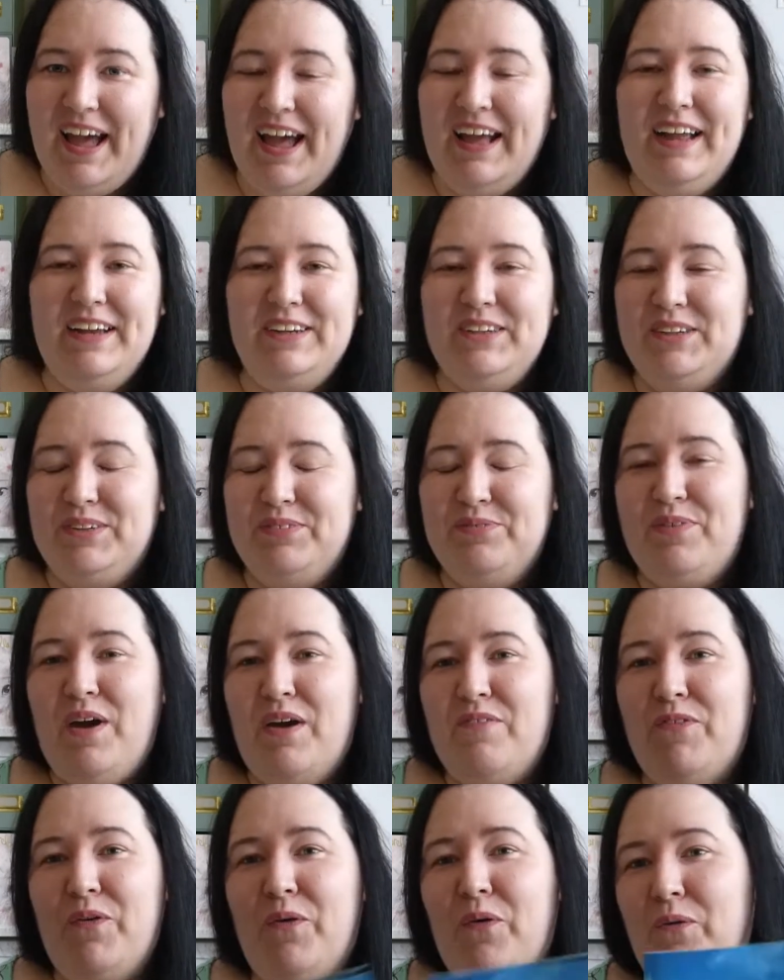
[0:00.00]
And
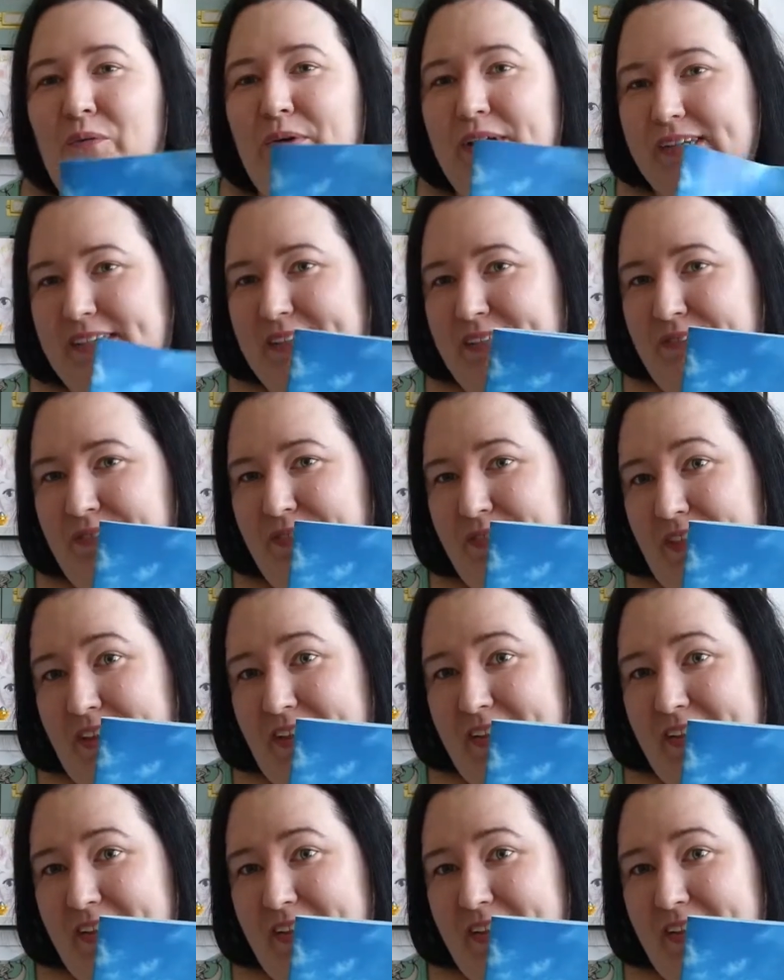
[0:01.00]
I've always loved